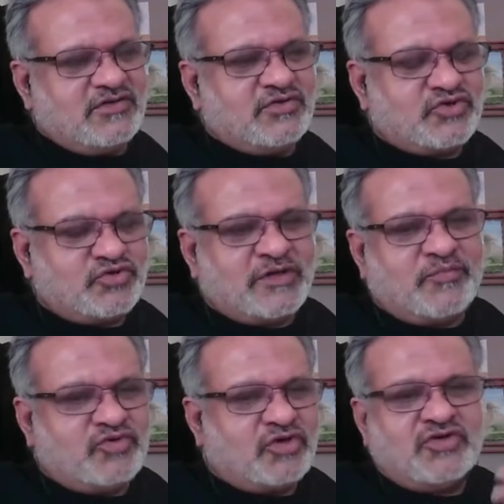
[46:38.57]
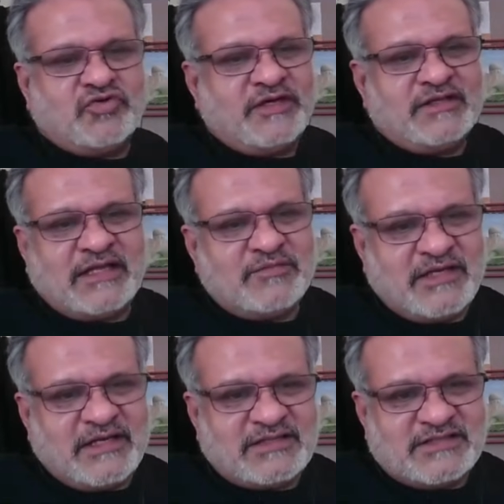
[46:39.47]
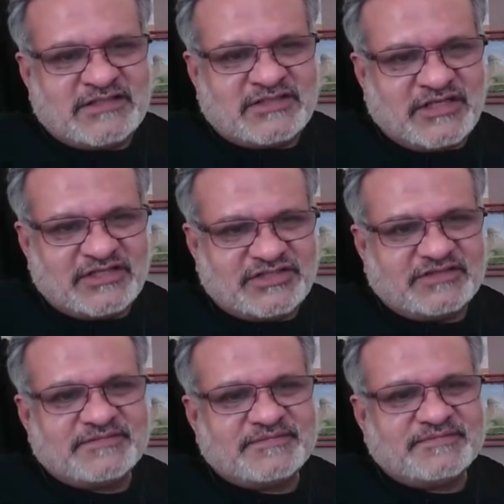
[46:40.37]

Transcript: who grew up not knowing anybody else in Central Asia.